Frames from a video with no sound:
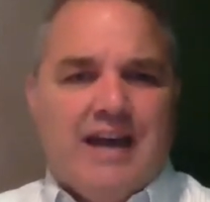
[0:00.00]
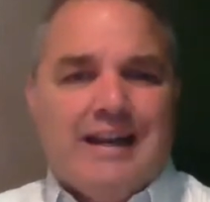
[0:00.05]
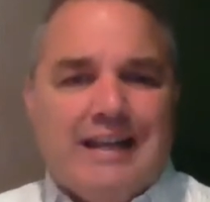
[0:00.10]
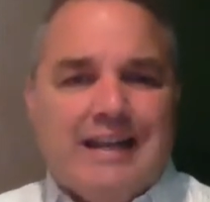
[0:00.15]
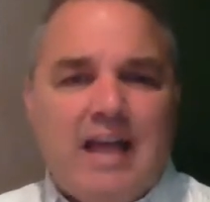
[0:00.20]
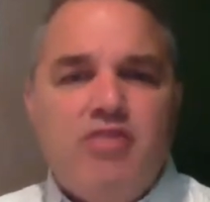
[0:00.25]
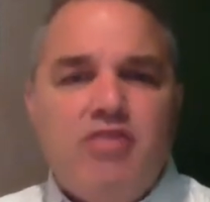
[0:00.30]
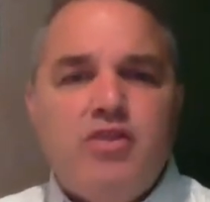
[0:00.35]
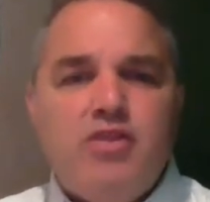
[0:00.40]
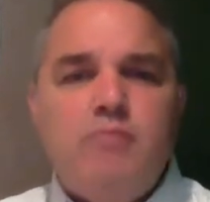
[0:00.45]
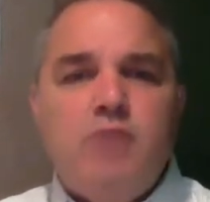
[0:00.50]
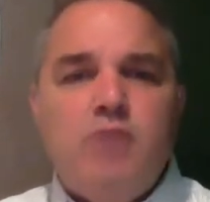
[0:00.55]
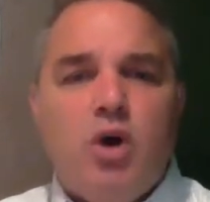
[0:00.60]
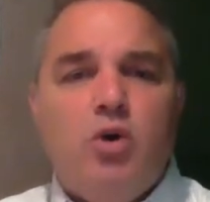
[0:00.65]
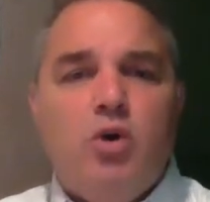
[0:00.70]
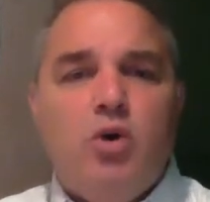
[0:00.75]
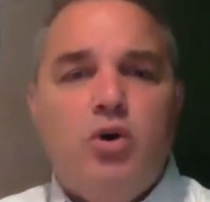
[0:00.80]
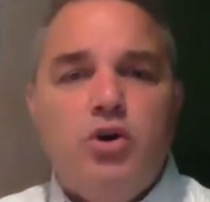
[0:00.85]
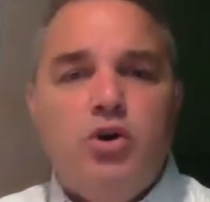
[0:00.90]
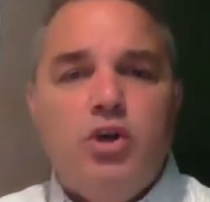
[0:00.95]
Let them
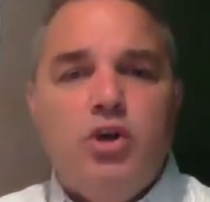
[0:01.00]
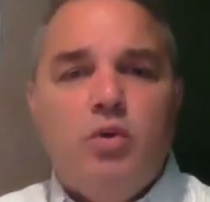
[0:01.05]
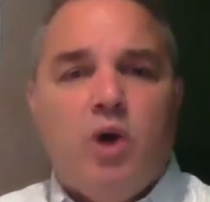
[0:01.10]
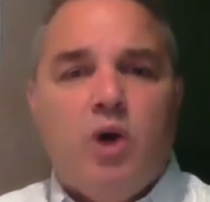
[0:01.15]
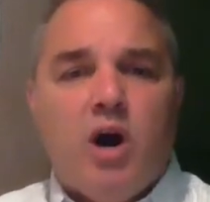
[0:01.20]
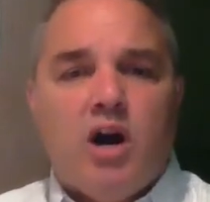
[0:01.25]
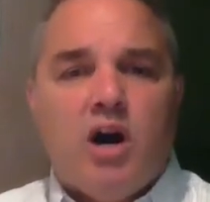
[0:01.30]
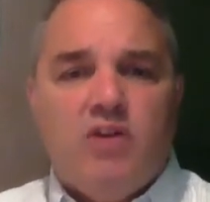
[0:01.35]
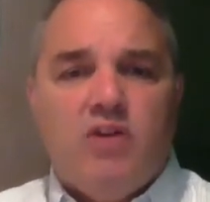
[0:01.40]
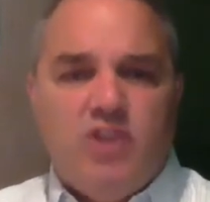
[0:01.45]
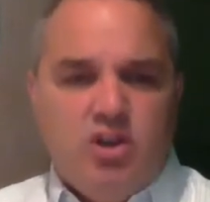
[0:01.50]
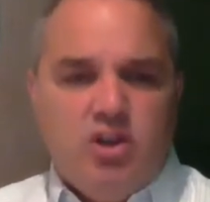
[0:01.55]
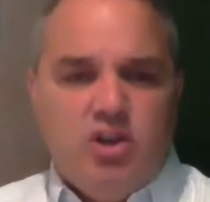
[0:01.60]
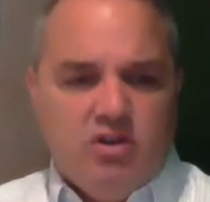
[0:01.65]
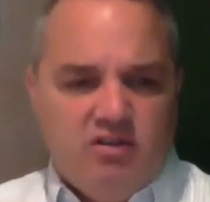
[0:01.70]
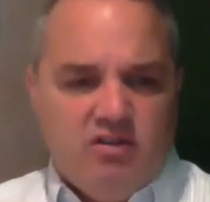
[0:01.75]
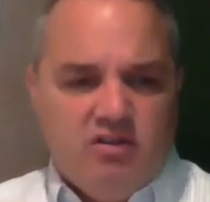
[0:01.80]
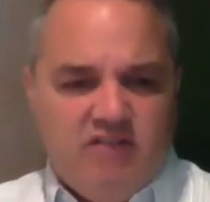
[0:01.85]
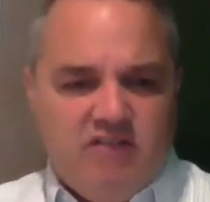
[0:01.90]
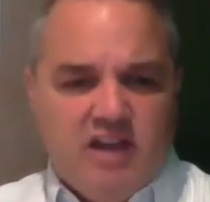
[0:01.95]
know who you are and that you're
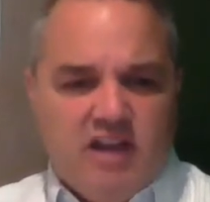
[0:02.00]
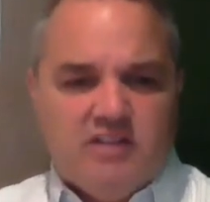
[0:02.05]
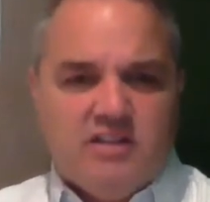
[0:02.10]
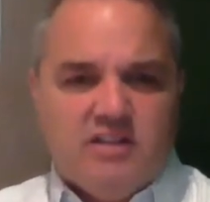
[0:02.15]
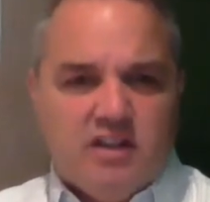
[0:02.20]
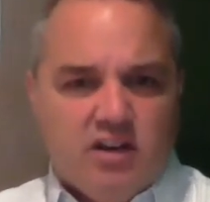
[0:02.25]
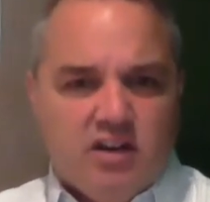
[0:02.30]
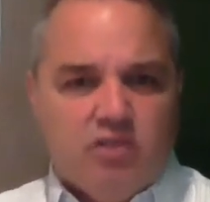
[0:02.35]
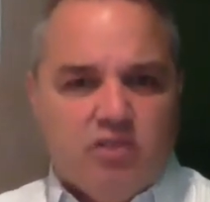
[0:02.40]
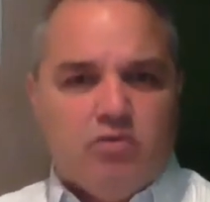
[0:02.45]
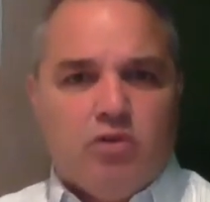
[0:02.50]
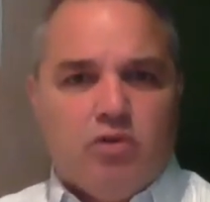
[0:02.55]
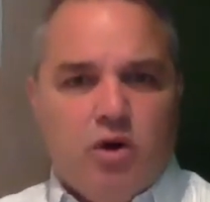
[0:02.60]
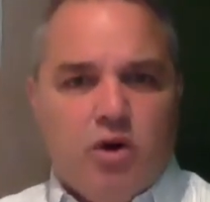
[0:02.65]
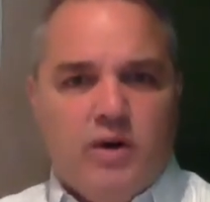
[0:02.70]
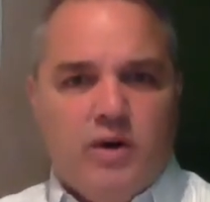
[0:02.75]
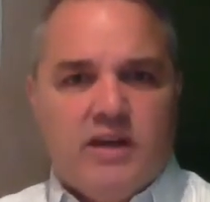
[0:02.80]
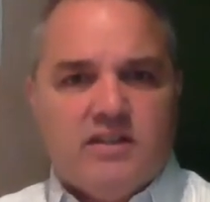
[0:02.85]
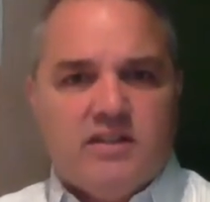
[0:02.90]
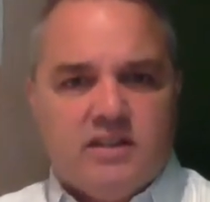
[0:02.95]
advancing and
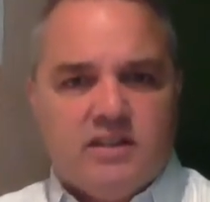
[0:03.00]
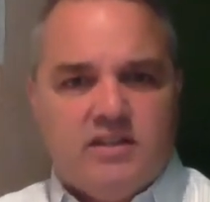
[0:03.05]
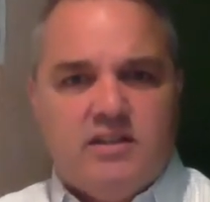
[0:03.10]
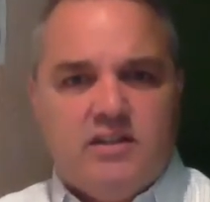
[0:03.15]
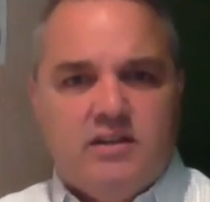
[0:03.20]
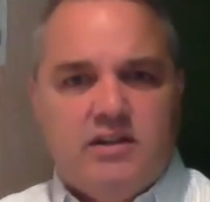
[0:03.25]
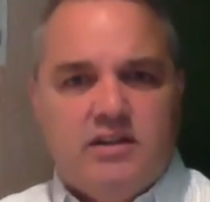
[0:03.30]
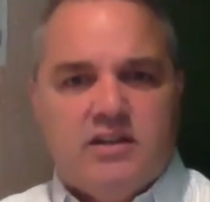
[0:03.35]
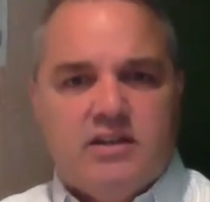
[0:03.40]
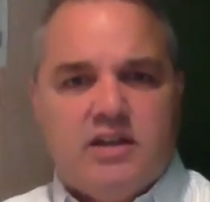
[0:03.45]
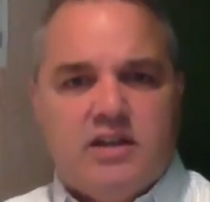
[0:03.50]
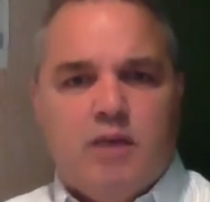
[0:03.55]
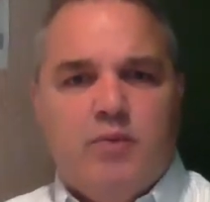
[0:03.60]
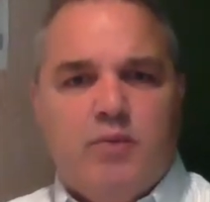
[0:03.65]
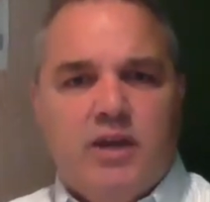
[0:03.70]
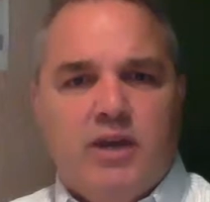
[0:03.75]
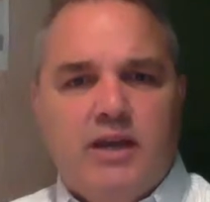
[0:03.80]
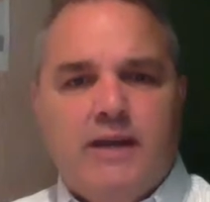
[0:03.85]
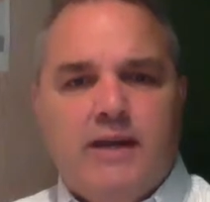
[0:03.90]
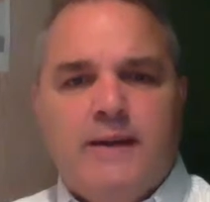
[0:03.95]
growing as a serious
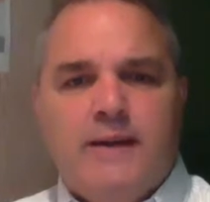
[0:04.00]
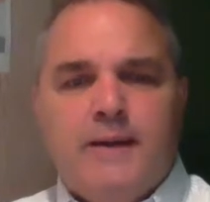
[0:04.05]
company.